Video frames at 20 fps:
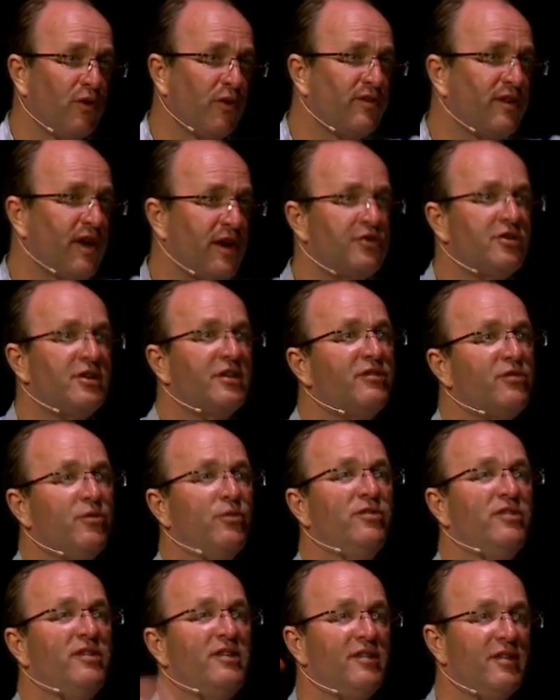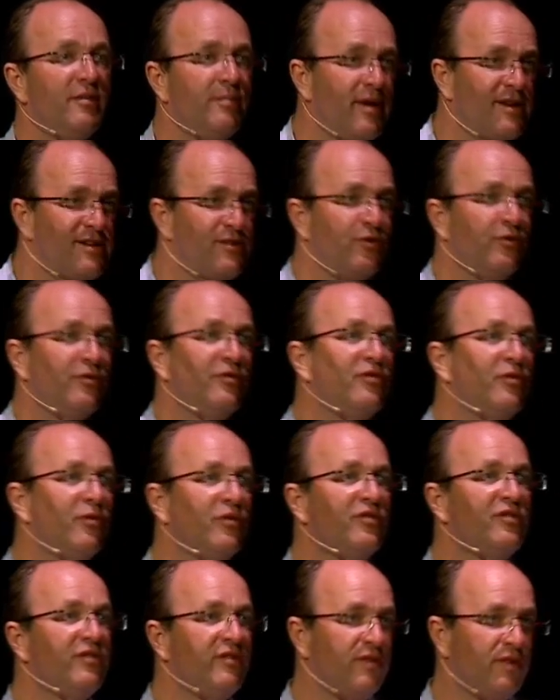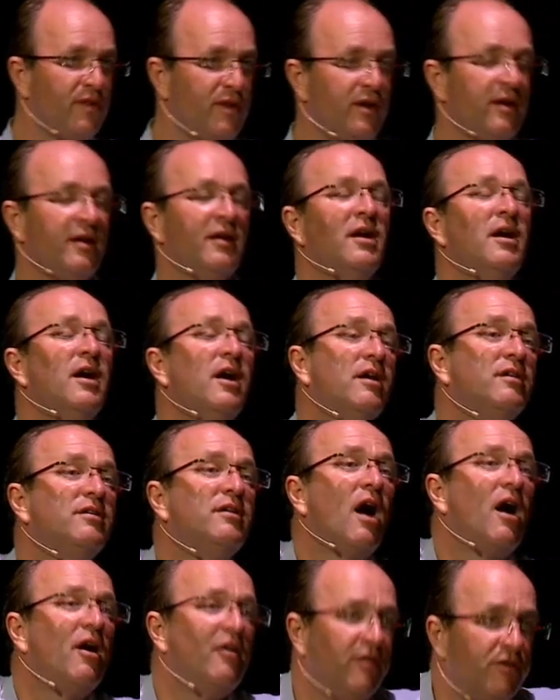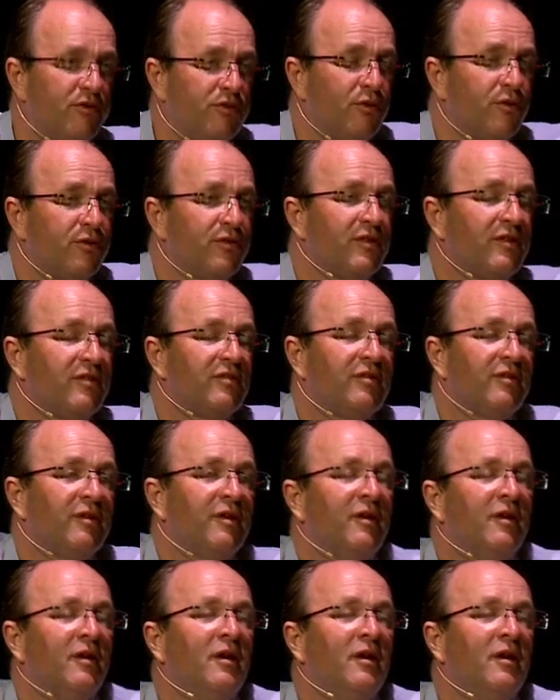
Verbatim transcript: You've got the Tajik sources and the Pashtun sources and the Dari sources.